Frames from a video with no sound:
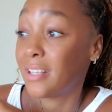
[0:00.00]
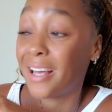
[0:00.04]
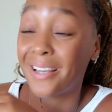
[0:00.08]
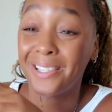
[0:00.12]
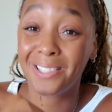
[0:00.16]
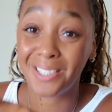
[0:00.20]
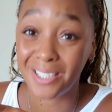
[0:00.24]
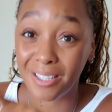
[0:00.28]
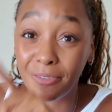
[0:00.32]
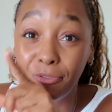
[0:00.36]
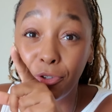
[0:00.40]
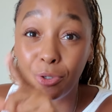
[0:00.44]

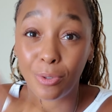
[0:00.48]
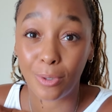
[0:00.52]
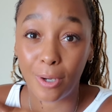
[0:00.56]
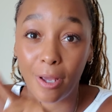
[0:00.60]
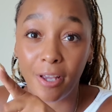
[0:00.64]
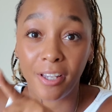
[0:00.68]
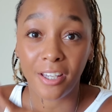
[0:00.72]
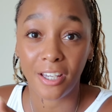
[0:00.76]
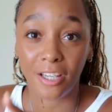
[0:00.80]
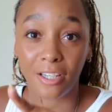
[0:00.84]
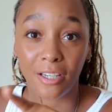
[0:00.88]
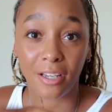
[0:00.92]
That's if you're
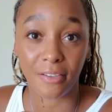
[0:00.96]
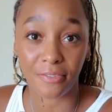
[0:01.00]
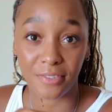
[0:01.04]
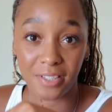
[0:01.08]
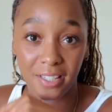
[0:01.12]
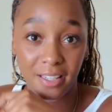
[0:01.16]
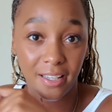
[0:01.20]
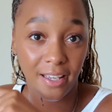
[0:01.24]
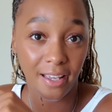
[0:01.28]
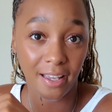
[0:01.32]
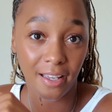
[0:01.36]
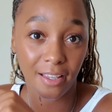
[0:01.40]
lucky enough
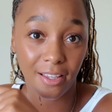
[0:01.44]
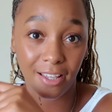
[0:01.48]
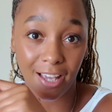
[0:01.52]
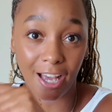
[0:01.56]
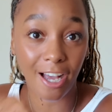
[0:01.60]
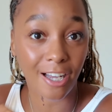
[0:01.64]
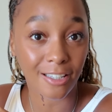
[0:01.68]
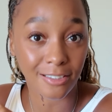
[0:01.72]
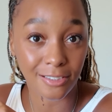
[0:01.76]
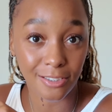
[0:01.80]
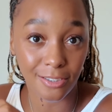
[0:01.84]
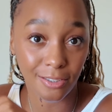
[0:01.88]
to get your
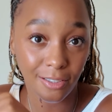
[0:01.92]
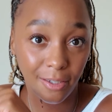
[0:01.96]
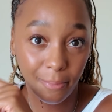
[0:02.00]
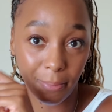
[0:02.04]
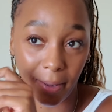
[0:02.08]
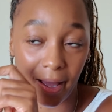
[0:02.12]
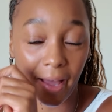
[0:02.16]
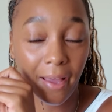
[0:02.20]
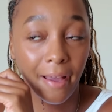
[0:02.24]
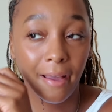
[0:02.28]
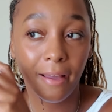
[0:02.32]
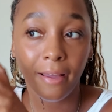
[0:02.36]
hands on a
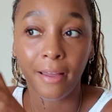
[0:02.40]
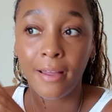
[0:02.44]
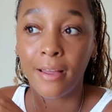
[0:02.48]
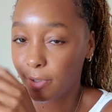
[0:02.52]
pair.